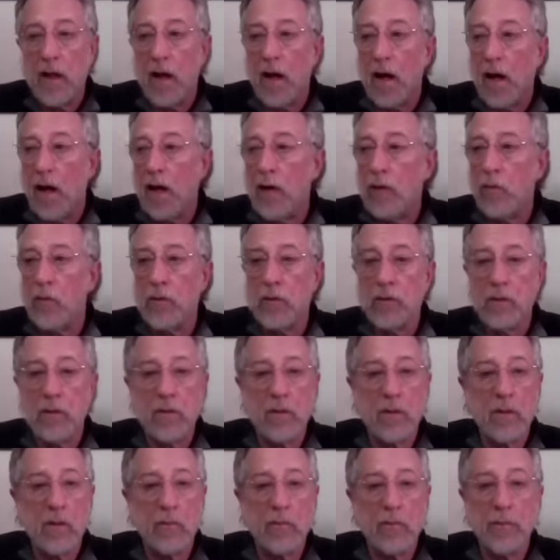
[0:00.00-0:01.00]
I
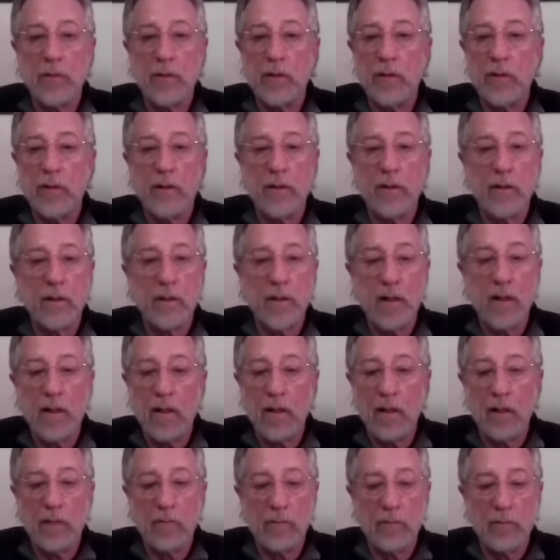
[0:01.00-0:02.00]
was completely
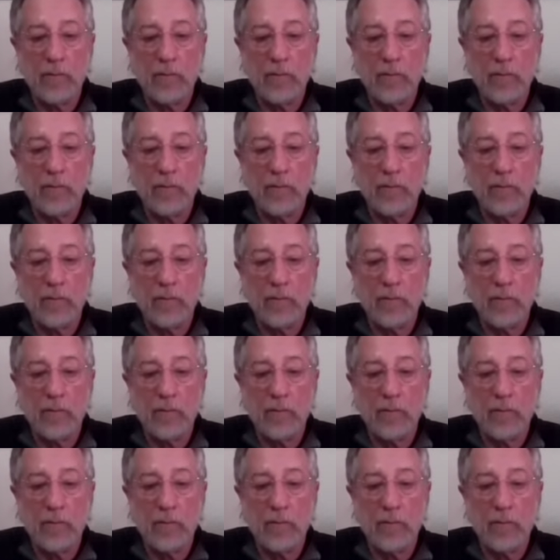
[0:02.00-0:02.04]
calm